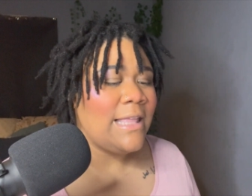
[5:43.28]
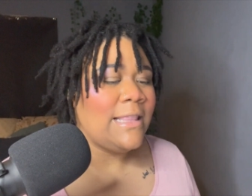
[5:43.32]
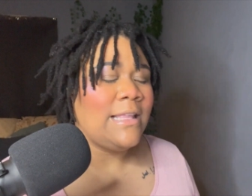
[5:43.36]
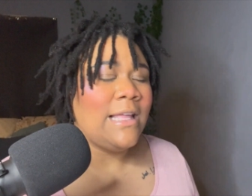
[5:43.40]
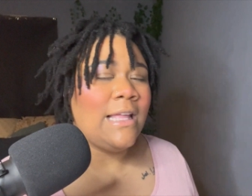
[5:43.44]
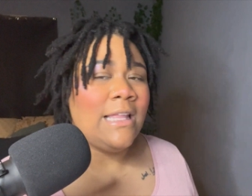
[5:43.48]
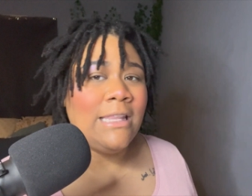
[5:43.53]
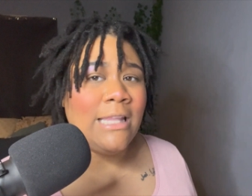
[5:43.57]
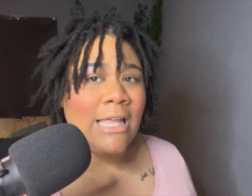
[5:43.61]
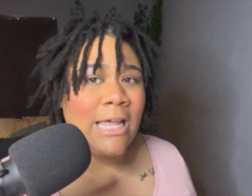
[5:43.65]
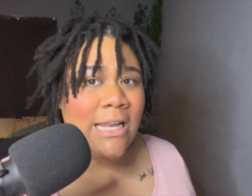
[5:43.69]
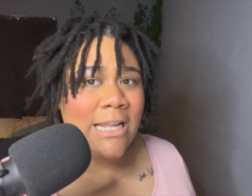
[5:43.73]

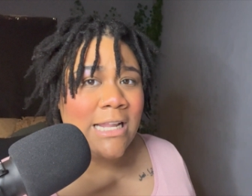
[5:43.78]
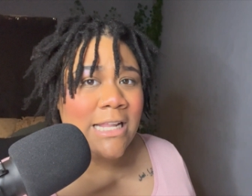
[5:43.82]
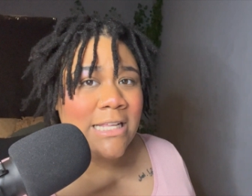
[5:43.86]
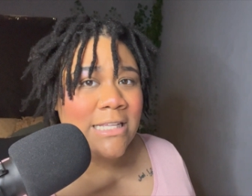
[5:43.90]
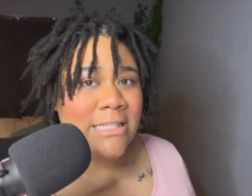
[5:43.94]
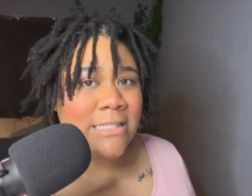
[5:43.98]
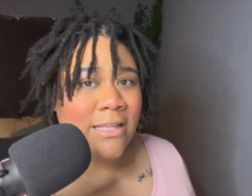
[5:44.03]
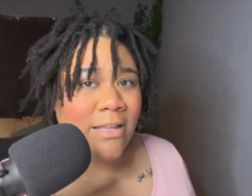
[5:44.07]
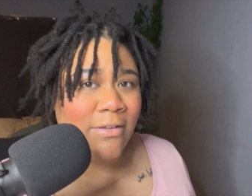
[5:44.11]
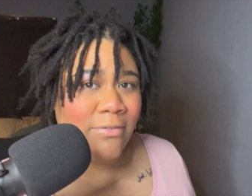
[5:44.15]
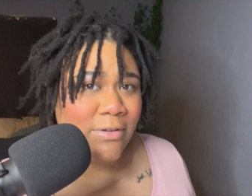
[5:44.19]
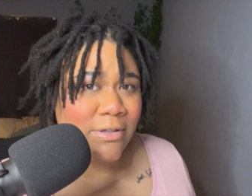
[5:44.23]
a lot of this
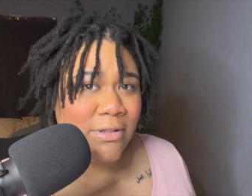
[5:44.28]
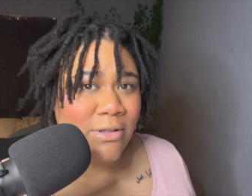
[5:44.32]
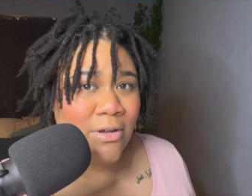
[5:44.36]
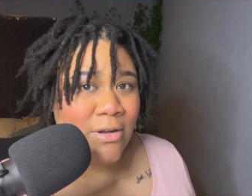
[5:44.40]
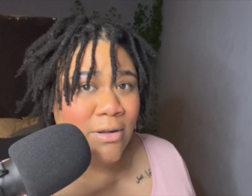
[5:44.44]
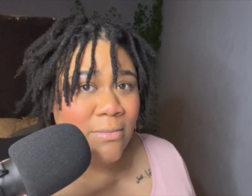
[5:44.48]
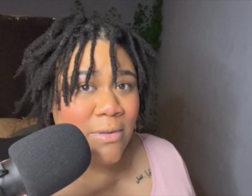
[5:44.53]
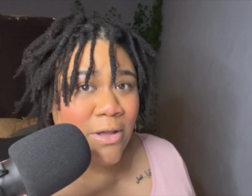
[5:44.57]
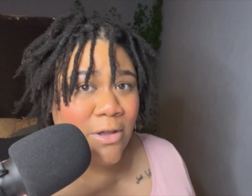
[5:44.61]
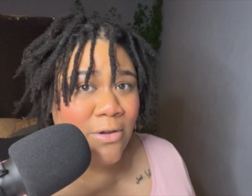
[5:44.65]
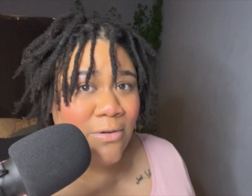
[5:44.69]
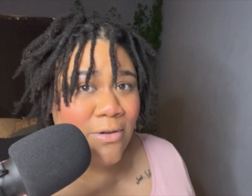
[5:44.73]
stuff is going
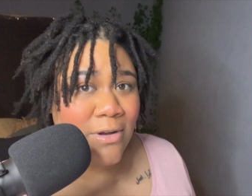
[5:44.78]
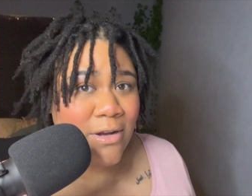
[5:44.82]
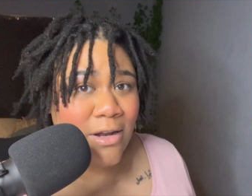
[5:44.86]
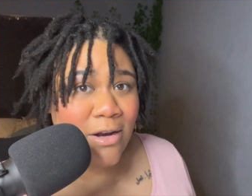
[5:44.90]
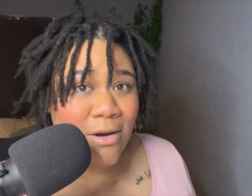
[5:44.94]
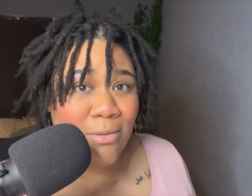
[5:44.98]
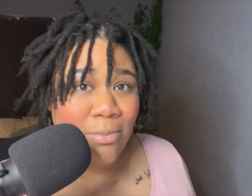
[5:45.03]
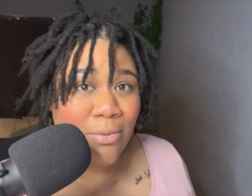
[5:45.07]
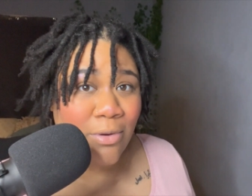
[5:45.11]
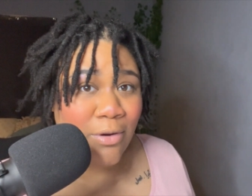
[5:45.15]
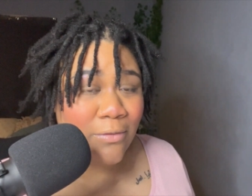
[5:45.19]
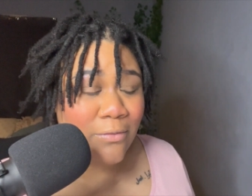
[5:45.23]
to be going in
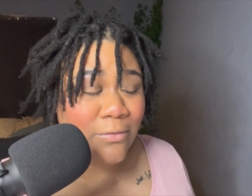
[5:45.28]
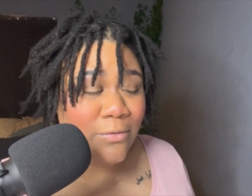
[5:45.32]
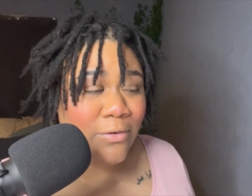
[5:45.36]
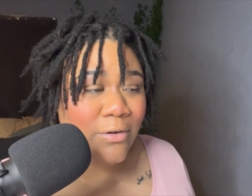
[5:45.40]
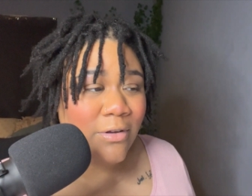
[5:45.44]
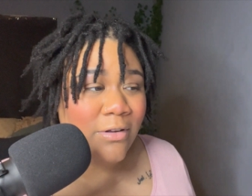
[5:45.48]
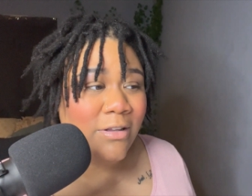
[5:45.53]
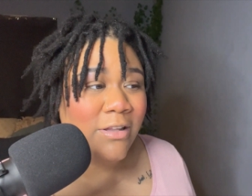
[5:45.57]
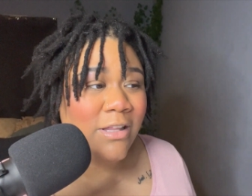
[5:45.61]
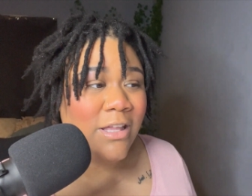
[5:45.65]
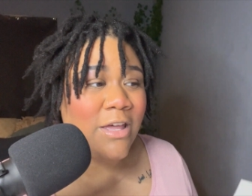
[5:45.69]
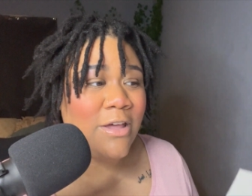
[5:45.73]
a
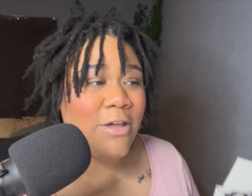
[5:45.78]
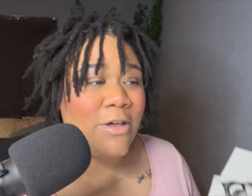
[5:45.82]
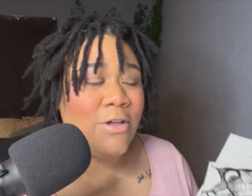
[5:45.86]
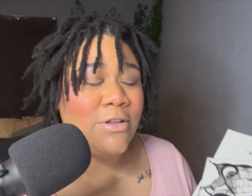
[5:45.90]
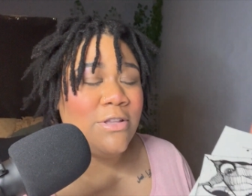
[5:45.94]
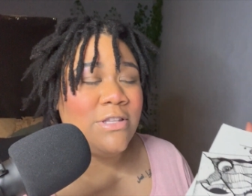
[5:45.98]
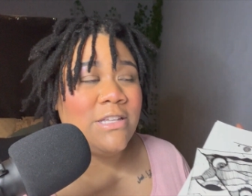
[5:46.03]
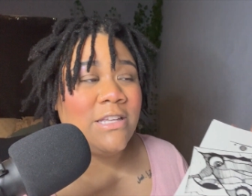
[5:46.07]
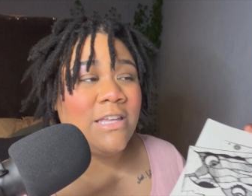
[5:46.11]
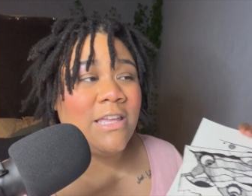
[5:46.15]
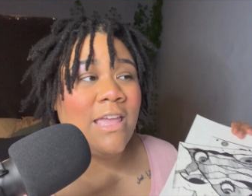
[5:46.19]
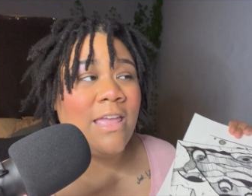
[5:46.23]
portfolio
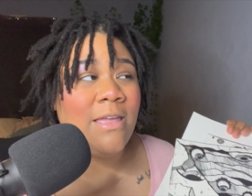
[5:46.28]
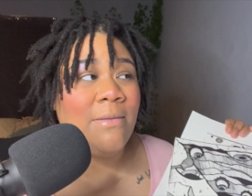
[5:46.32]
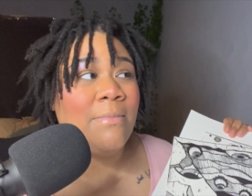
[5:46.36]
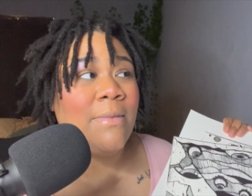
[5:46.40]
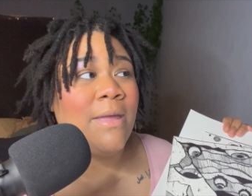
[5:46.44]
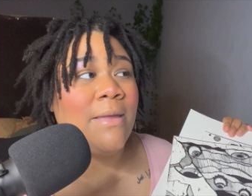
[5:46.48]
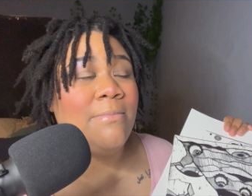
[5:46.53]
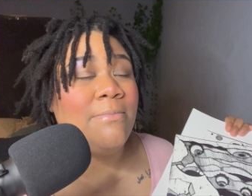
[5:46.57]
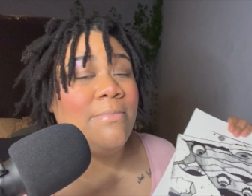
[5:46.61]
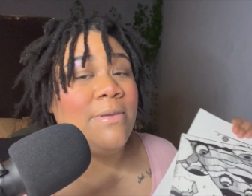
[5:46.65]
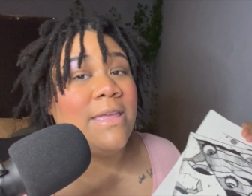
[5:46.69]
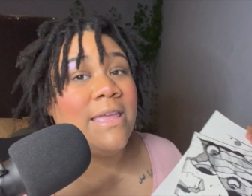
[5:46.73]
to get
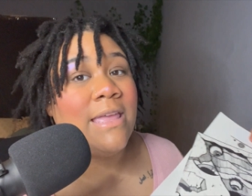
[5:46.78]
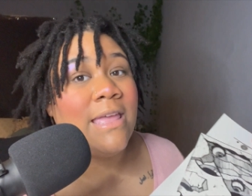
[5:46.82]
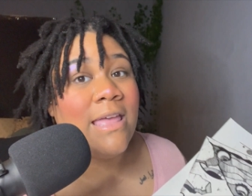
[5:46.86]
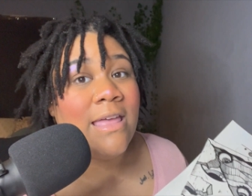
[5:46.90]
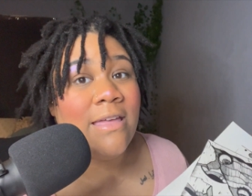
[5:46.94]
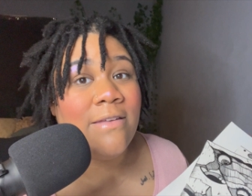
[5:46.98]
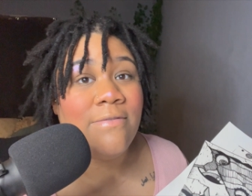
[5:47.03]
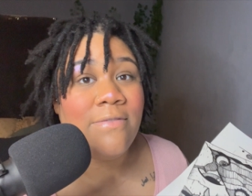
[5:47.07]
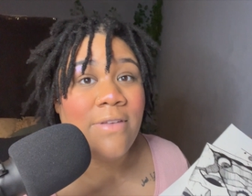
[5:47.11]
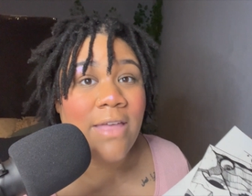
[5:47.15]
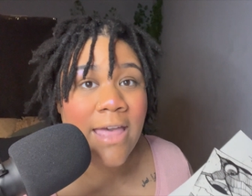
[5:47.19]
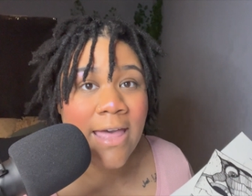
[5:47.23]
my B
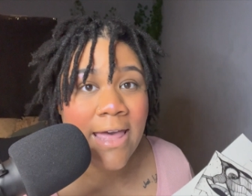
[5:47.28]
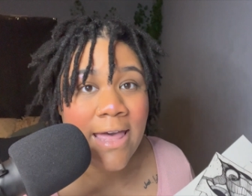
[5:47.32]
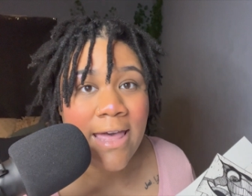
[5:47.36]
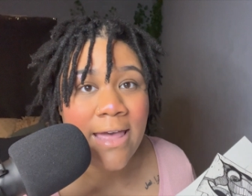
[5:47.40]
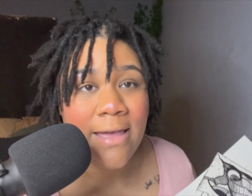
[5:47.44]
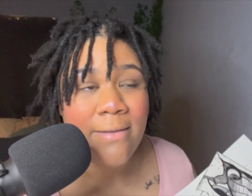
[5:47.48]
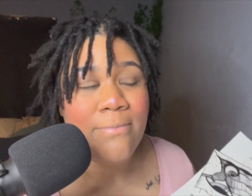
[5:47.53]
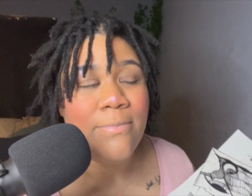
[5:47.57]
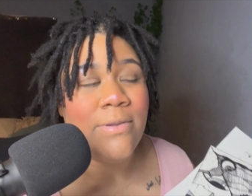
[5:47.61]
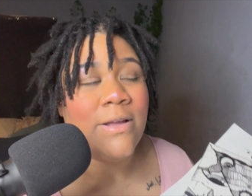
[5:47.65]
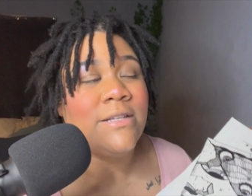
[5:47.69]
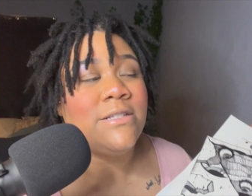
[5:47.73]
F A,
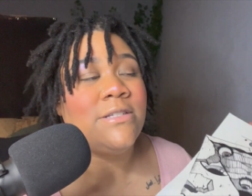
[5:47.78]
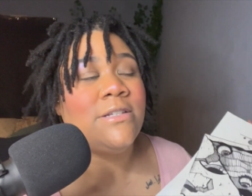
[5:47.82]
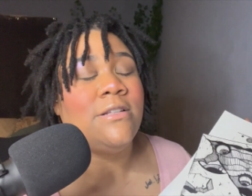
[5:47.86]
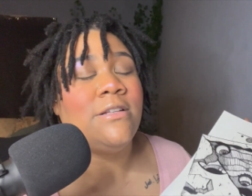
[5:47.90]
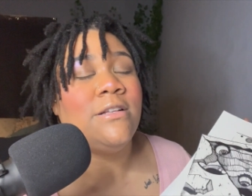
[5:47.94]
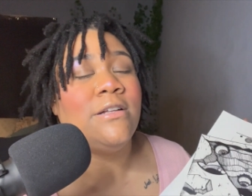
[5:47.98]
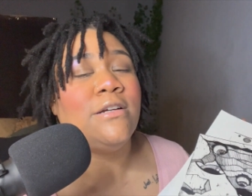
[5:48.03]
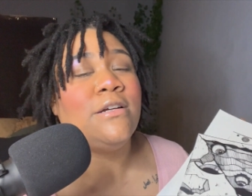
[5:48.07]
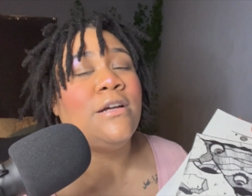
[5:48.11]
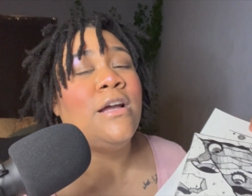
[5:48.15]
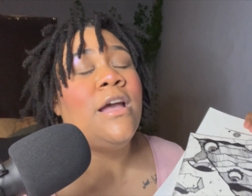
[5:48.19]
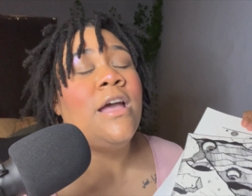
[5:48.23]

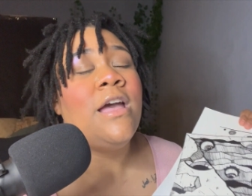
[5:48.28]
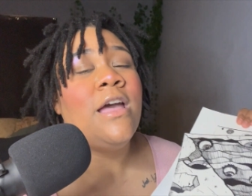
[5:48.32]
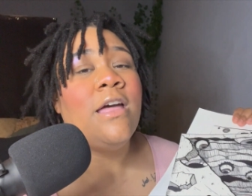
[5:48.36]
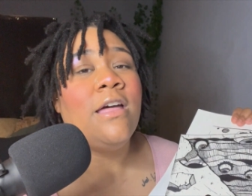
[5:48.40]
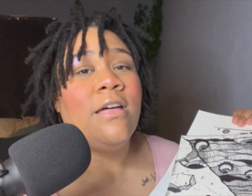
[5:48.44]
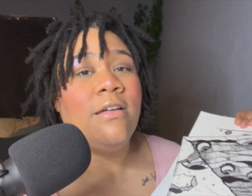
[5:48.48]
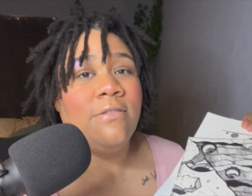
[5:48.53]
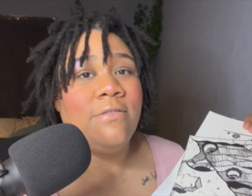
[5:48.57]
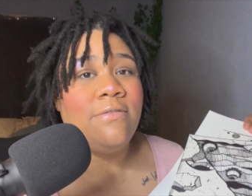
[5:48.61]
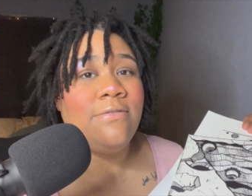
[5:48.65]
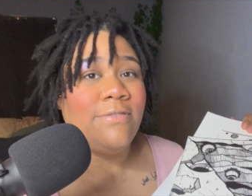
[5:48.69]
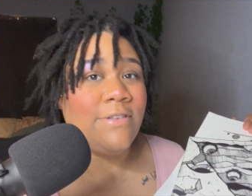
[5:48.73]
Bachelor
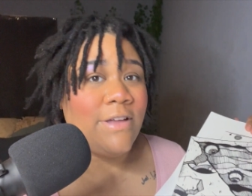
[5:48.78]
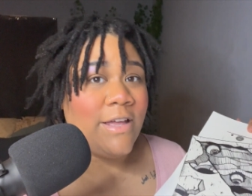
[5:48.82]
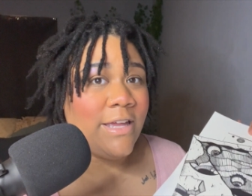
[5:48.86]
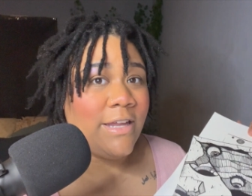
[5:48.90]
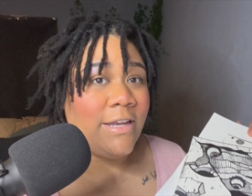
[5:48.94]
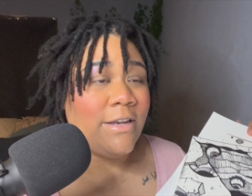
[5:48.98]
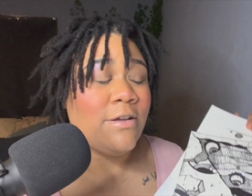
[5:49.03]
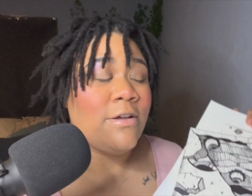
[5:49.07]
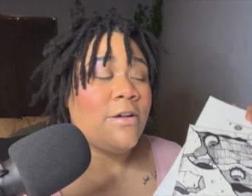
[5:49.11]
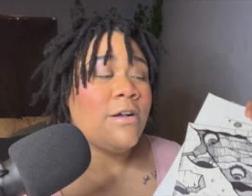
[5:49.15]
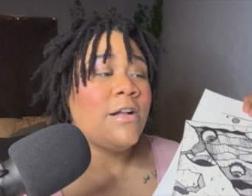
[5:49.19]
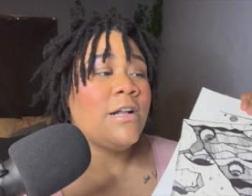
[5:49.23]
of
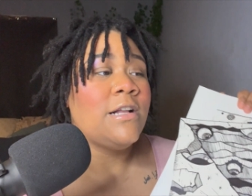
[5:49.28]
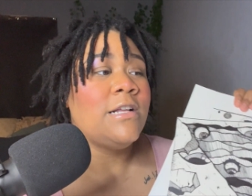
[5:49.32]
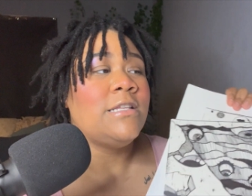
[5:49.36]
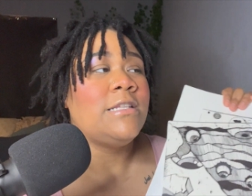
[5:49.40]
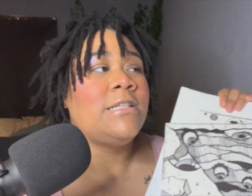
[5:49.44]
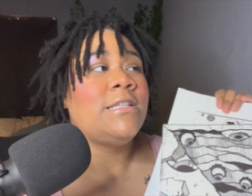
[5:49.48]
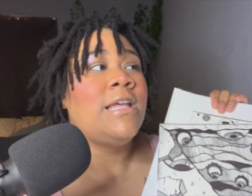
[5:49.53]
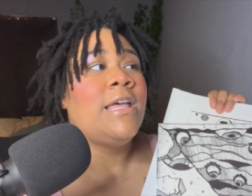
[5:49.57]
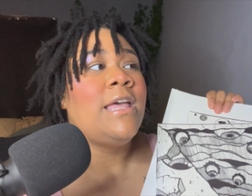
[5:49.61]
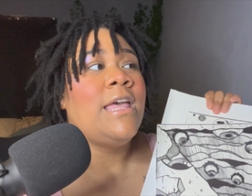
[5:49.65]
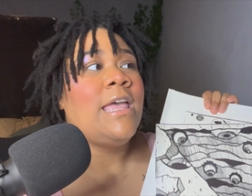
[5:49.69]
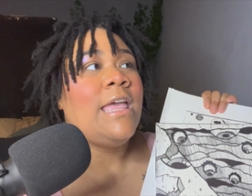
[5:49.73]
Fine Arts,